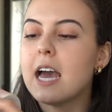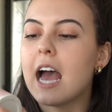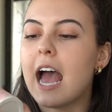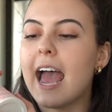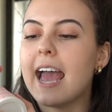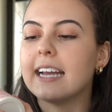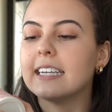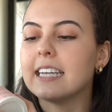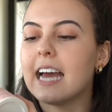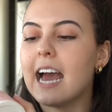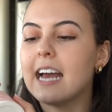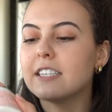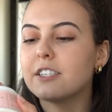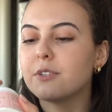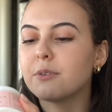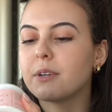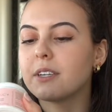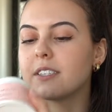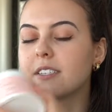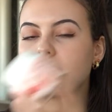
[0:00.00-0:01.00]
And as
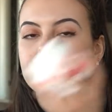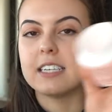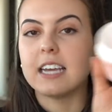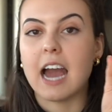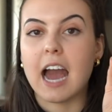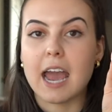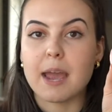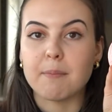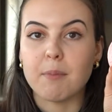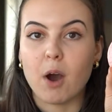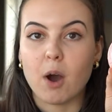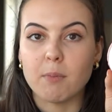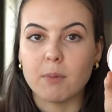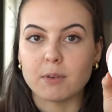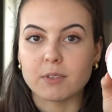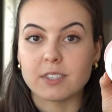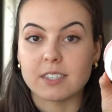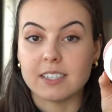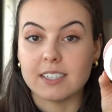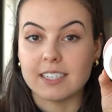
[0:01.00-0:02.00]
you can see, I'm
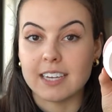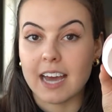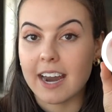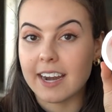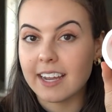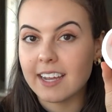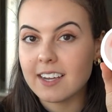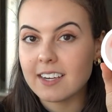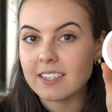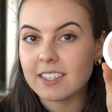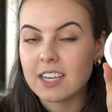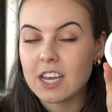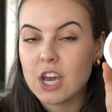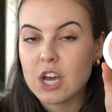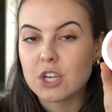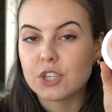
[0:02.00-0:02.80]
almost done it,